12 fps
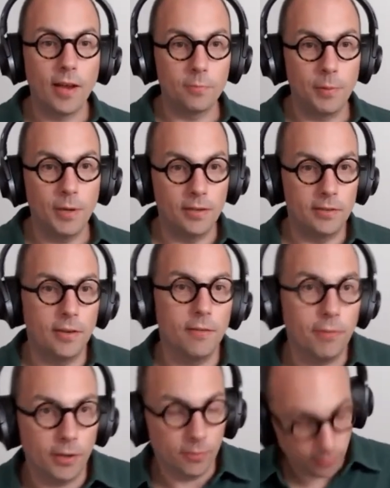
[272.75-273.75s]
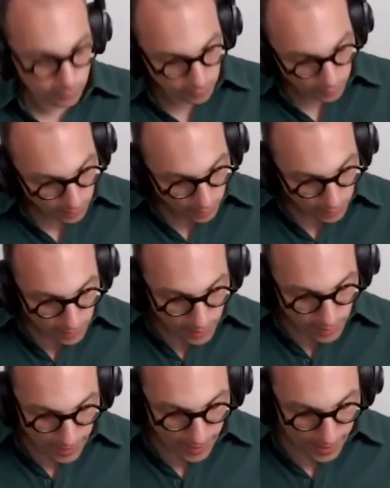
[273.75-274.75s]
as being difficult.
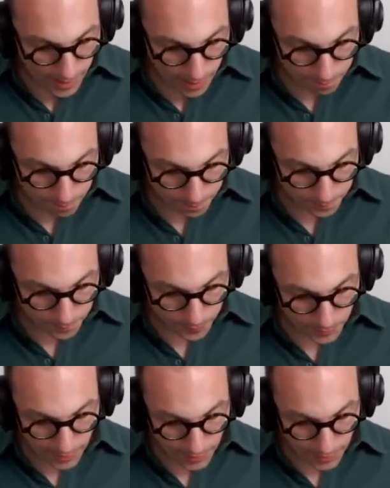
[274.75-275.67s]
And